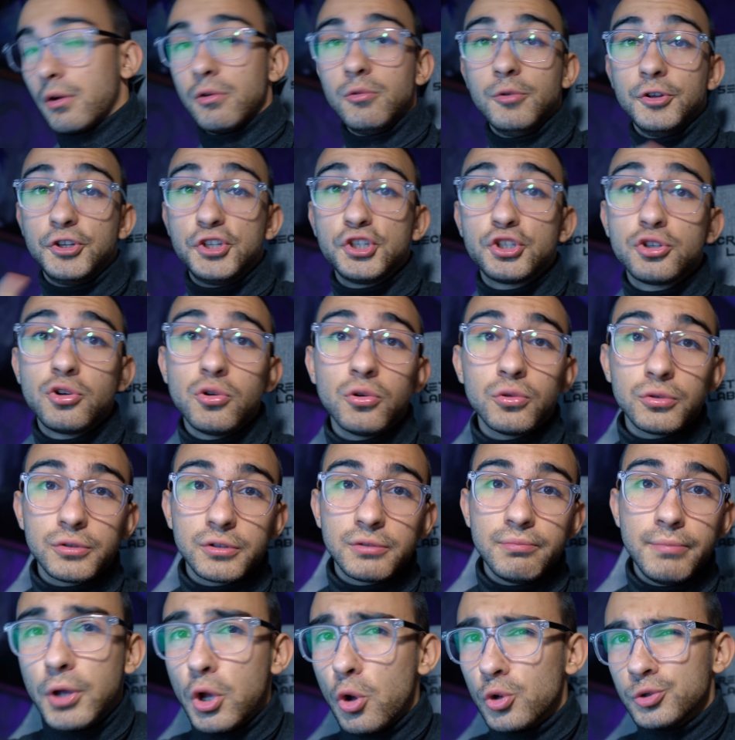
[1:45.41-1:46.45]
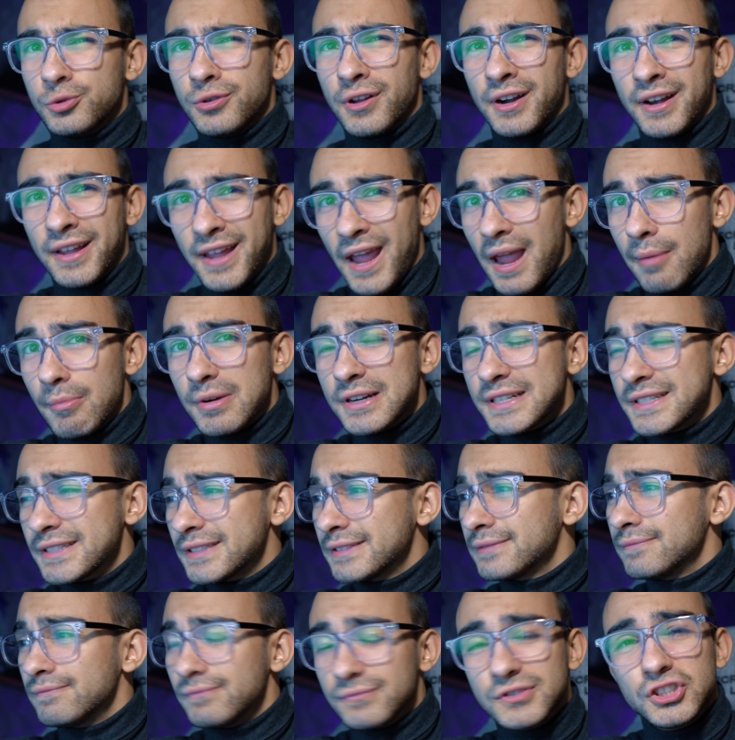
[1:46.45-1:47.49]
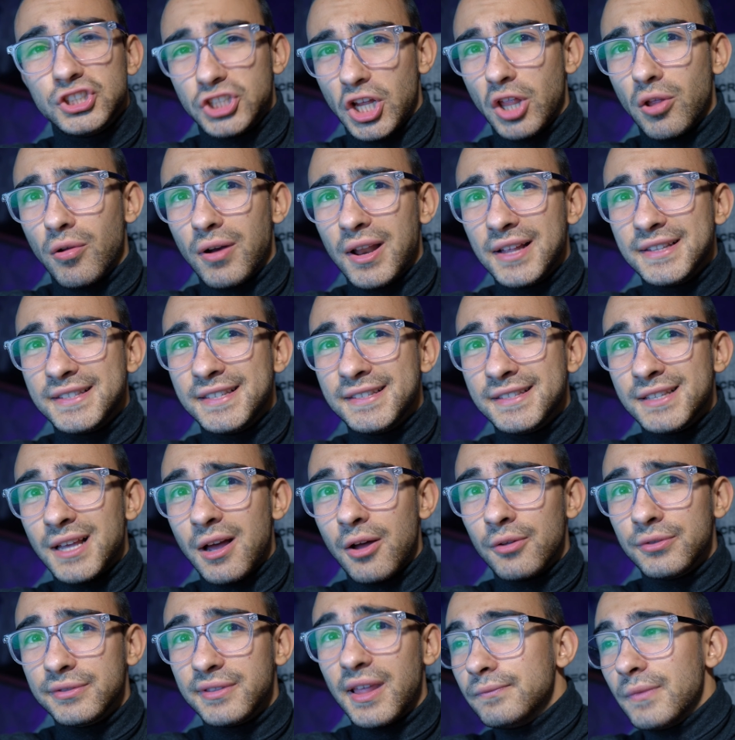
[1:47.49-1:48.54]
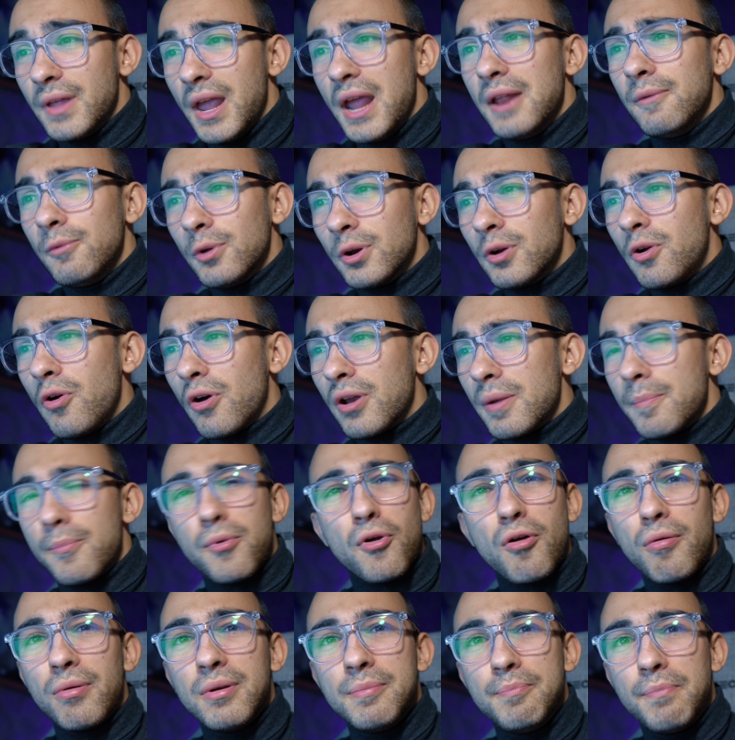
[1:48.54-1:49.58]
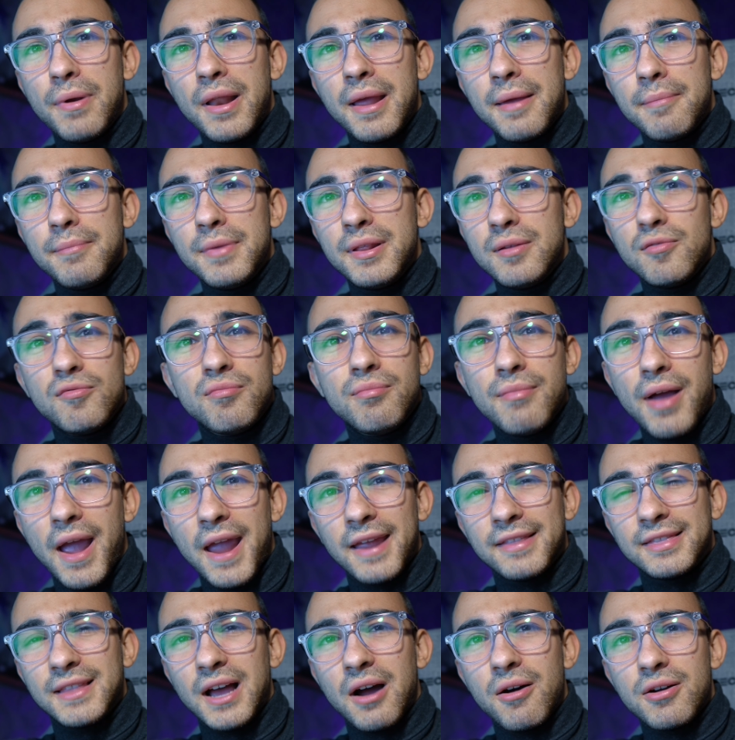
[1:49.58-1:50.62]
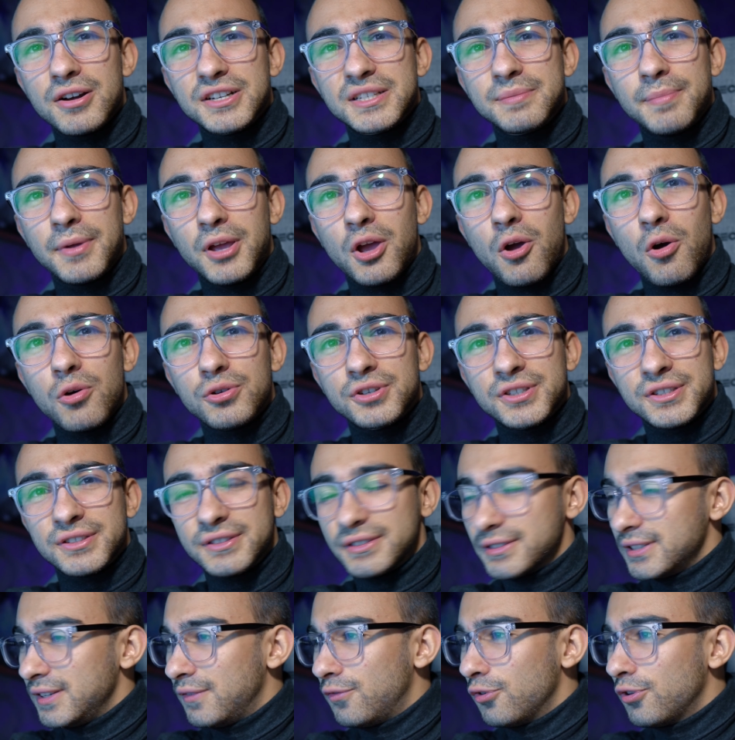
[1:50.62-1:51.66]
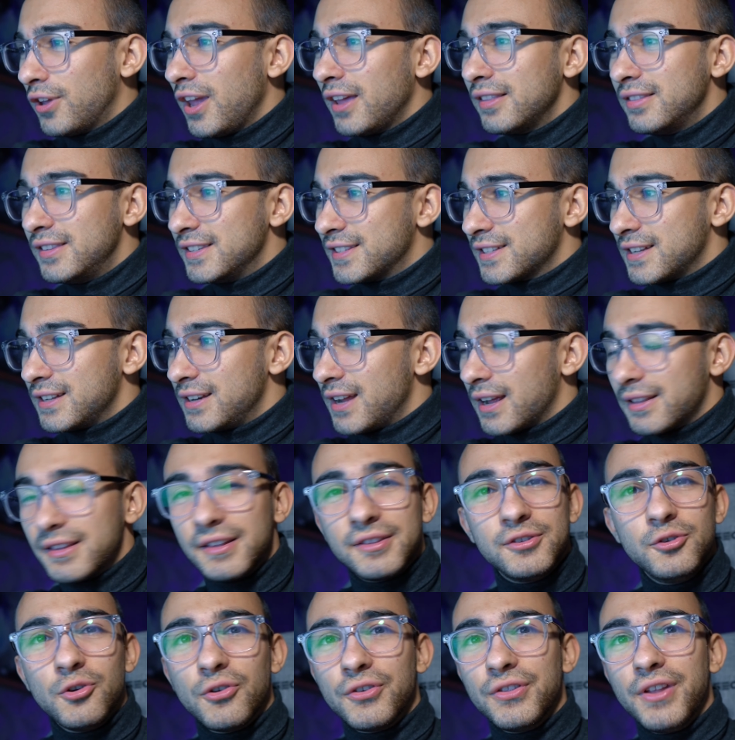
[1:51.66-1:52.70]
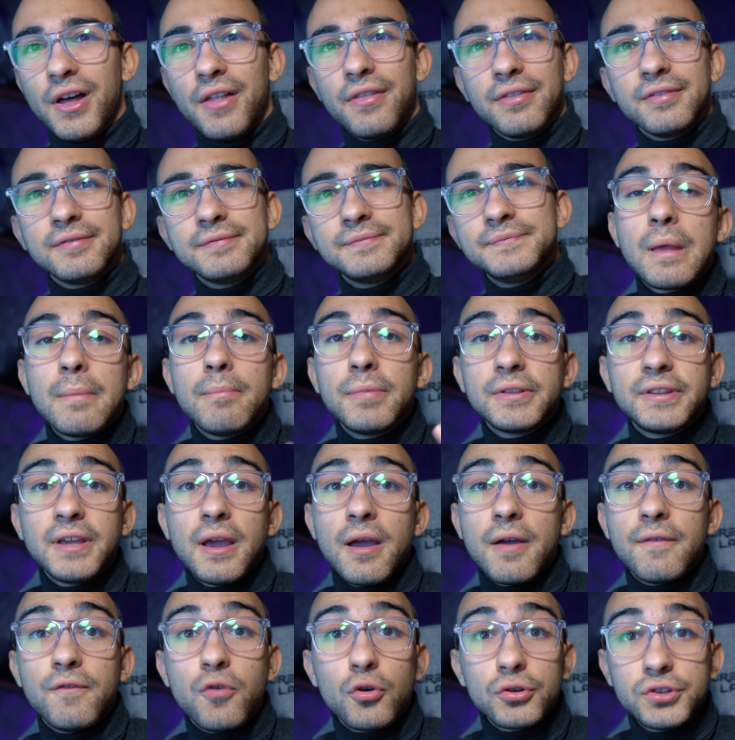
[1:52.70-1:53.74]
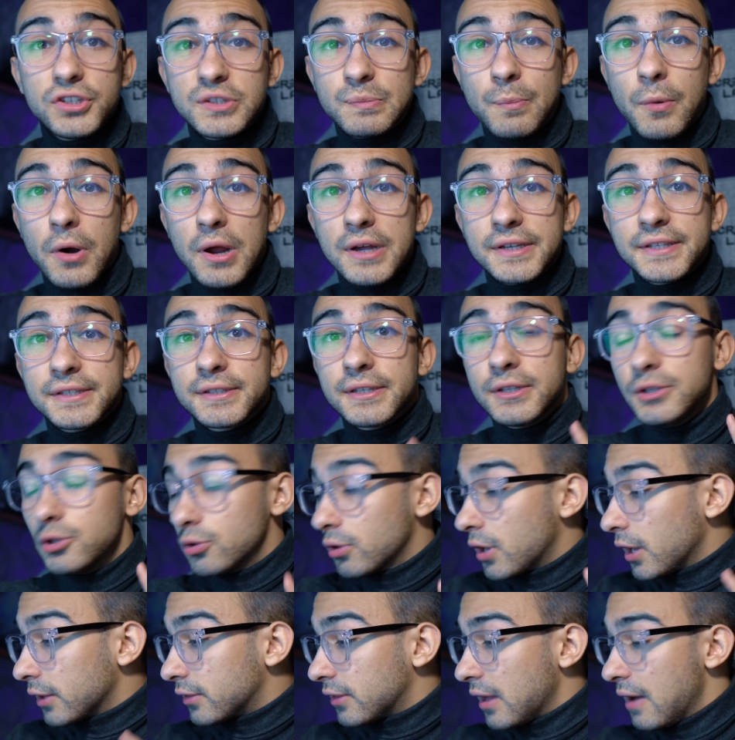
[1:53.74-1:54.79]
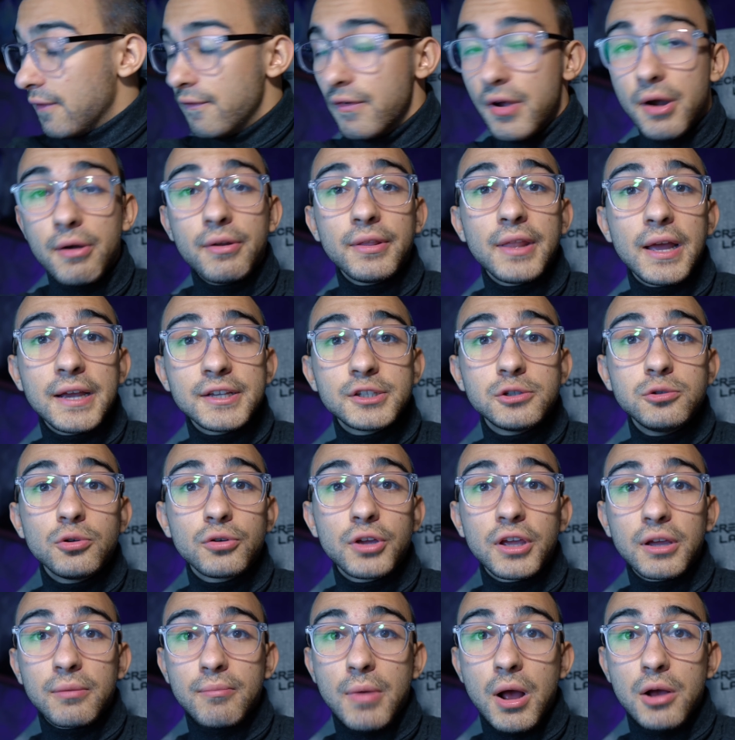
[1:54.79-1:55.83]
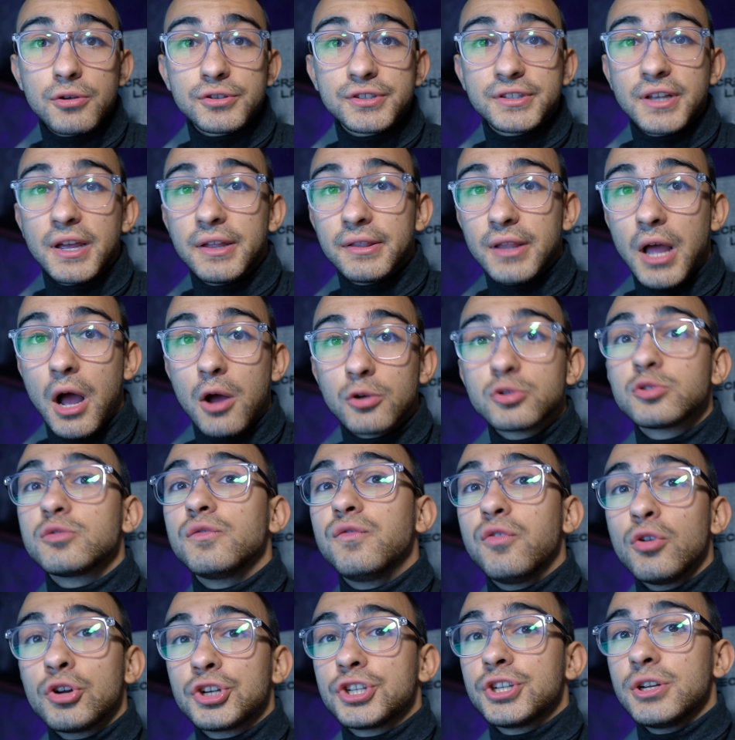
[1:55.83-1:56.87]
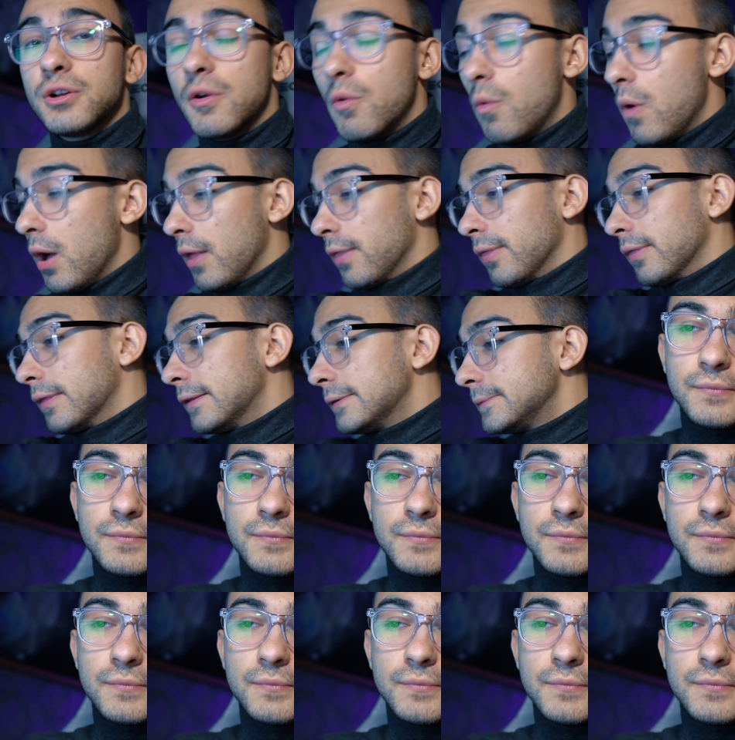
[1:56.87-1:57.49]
Which is good, because we are gamers, Shadowlands is out, and we're gonna probably play minimum 8 hours, because if you get disconnected you're done. But yeah, for this price you get a very nice looking mouse and also functional one.